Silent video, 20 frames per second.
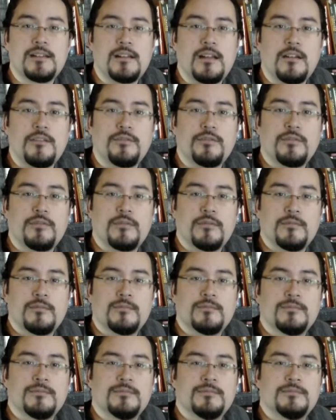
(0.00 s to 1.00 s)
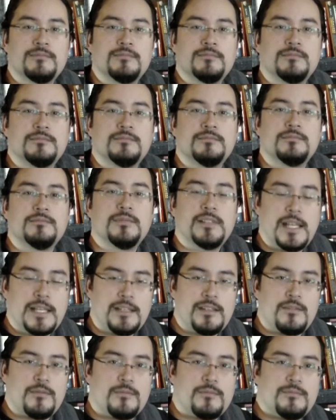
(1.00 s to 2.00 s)
that enough.
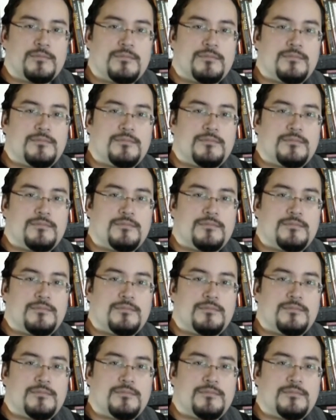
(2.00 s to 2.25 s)
Thank you.